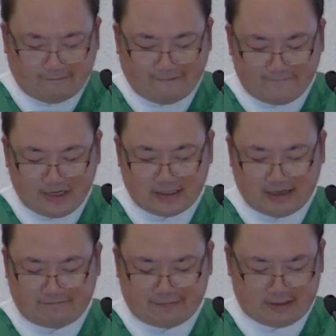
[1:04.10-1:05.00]
very
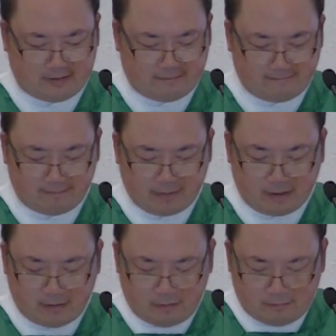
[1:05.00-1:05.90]
different
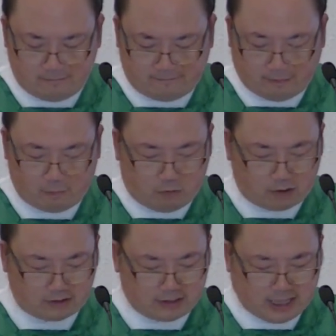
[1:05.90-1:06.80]
from
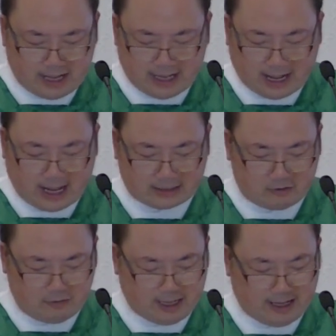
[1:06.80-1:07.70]
what they are
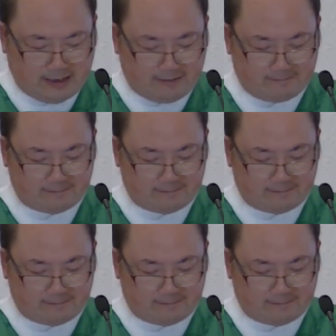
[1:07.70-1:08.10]
today